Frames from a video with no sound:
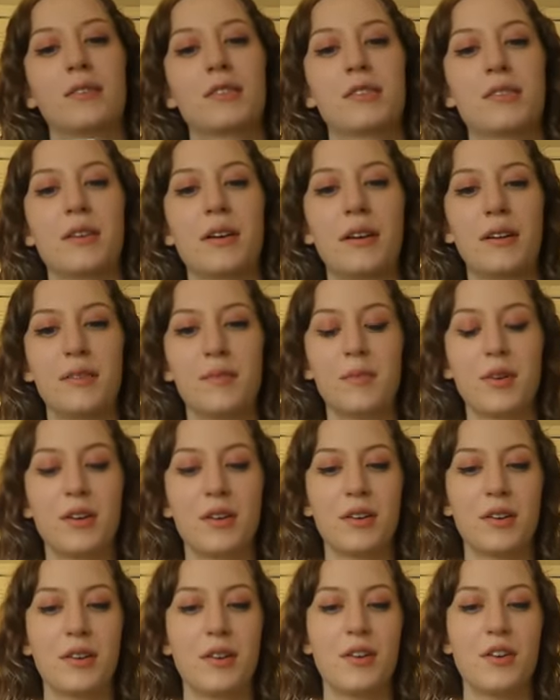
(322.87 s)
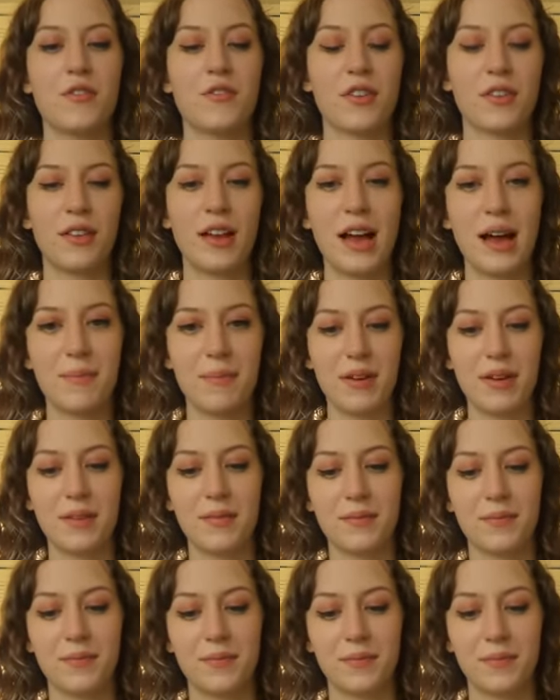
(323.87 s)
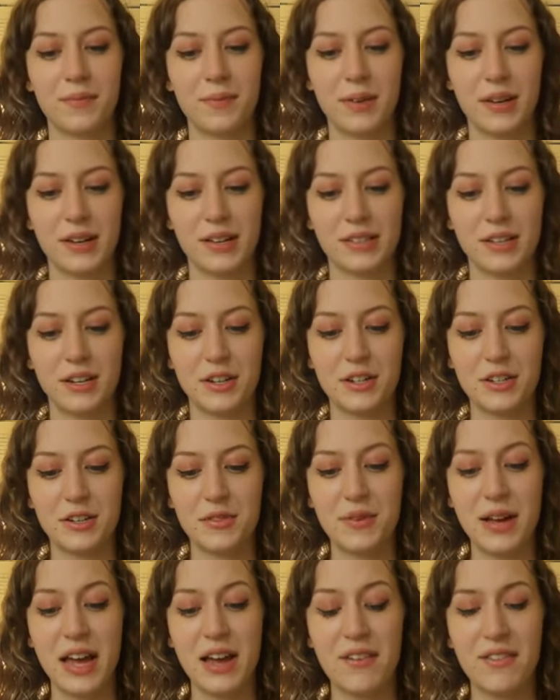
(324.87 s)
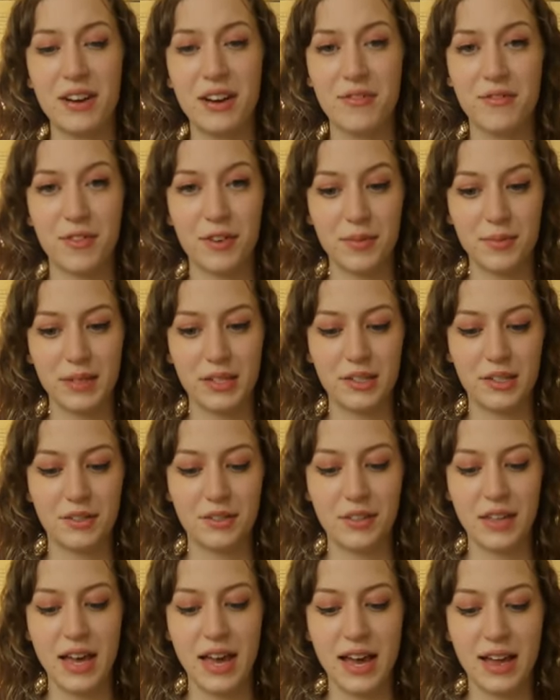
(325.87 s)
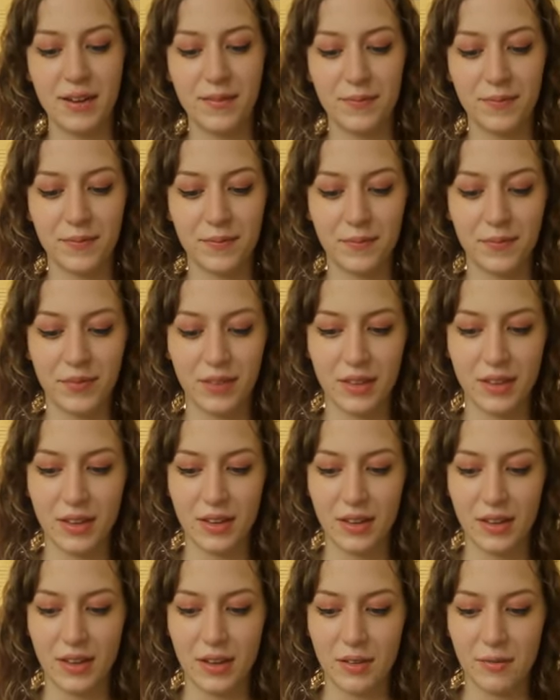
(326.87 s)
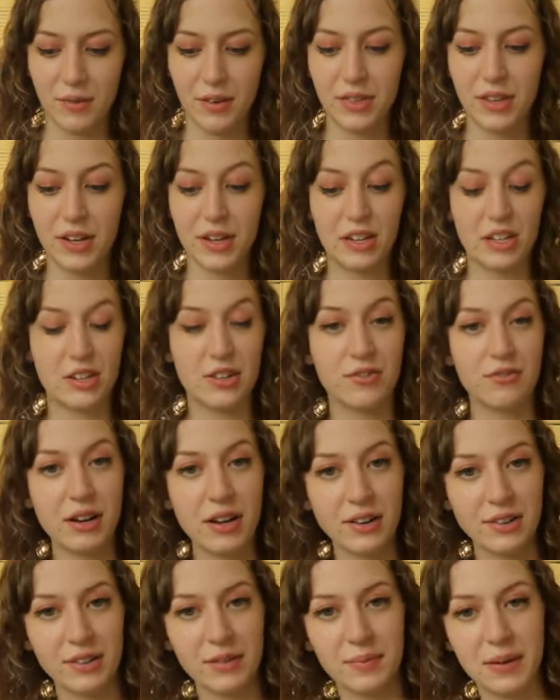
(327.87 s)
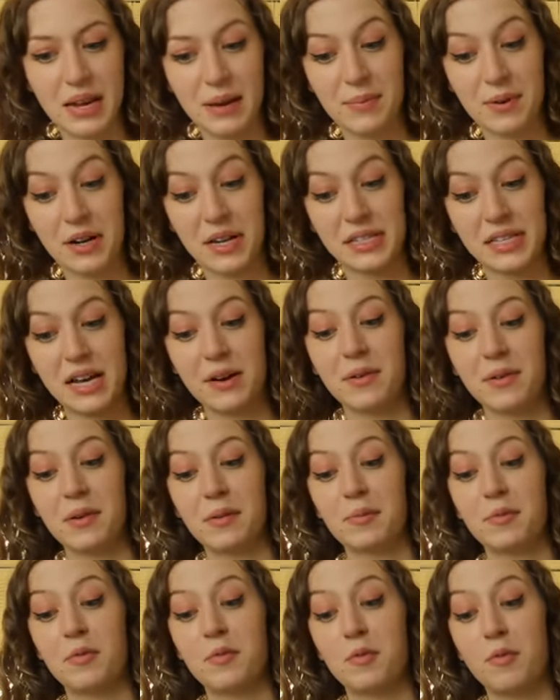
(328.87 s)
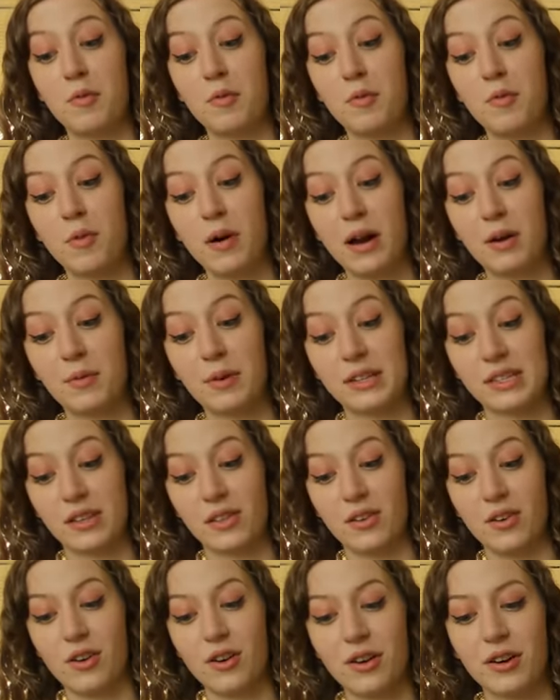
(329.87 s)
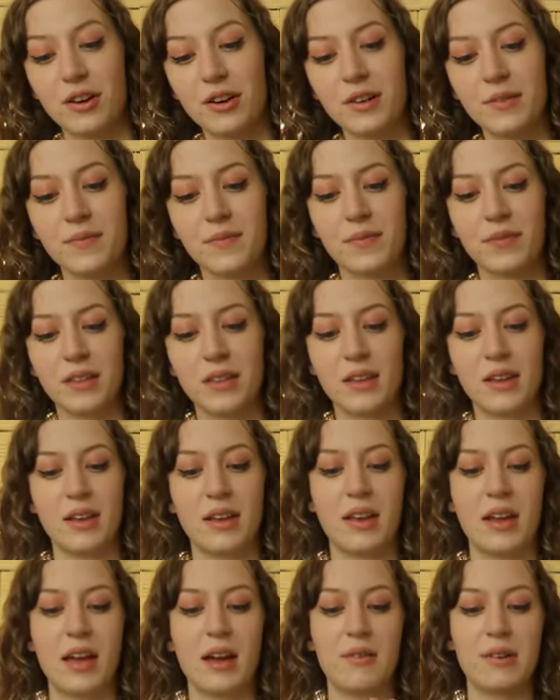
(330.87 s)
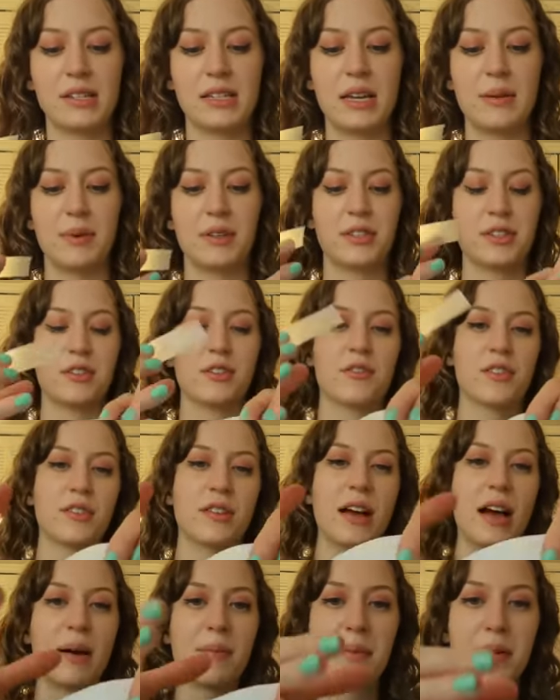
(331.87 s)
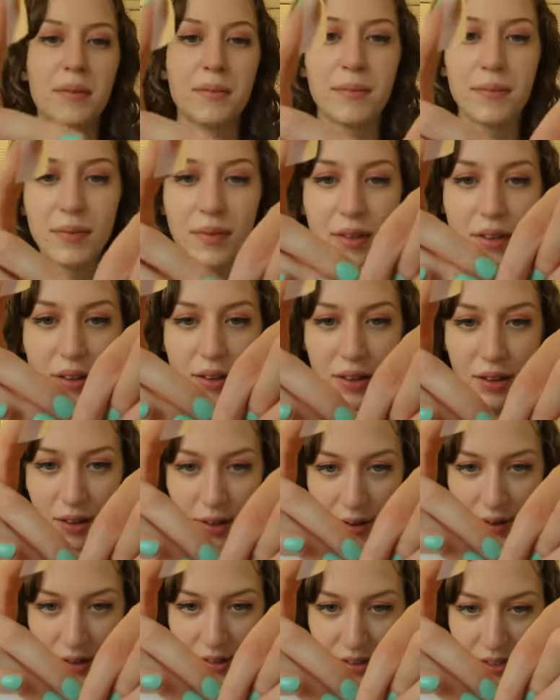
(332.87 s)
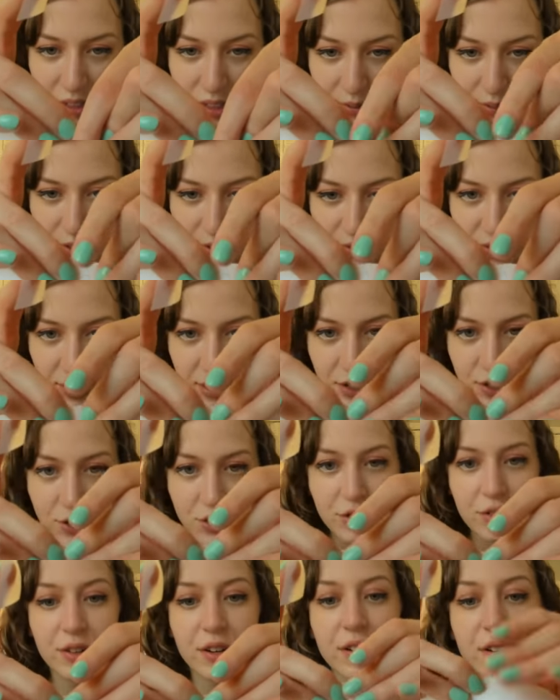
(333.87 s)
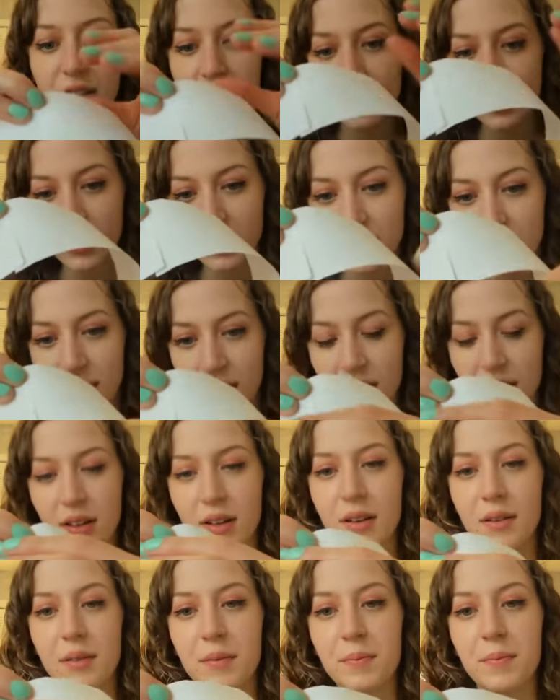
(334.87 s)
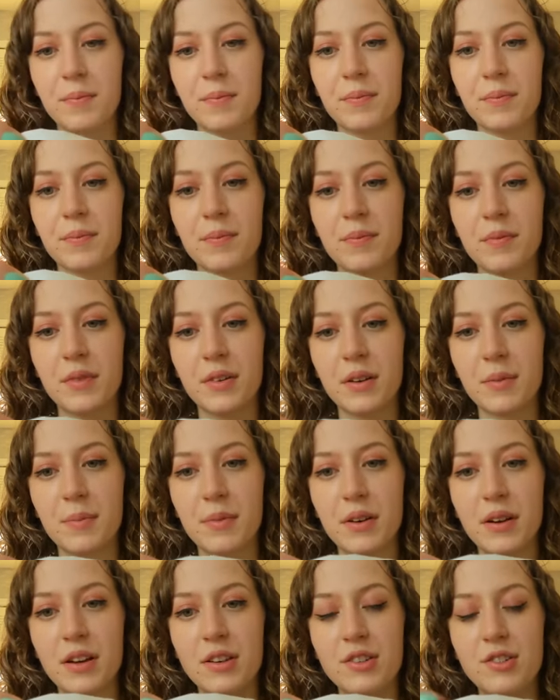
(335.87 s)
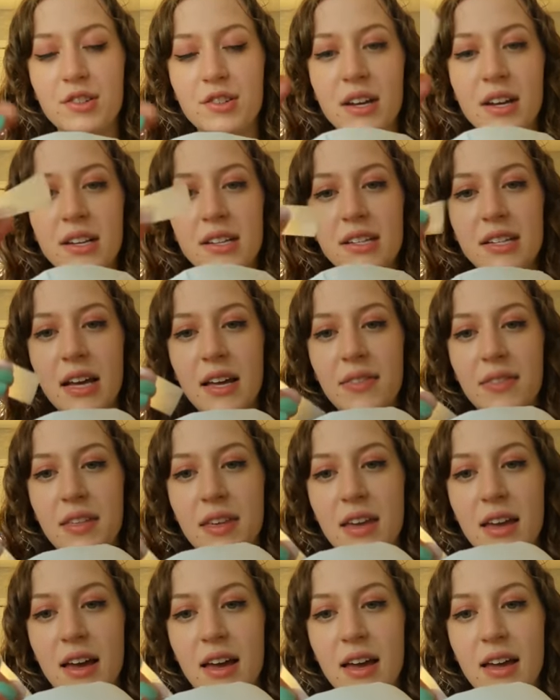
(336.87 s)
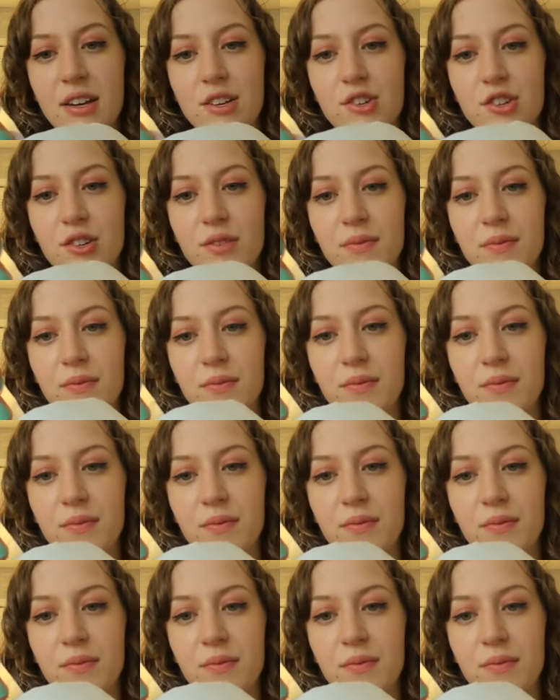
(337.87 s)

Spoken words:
So I'm not gonna overlap it because I don't have enough room to do that. With the construction paper, because that one was longer, I was able to overlap. Because this one's really short, I'm gonna put it just at the edge.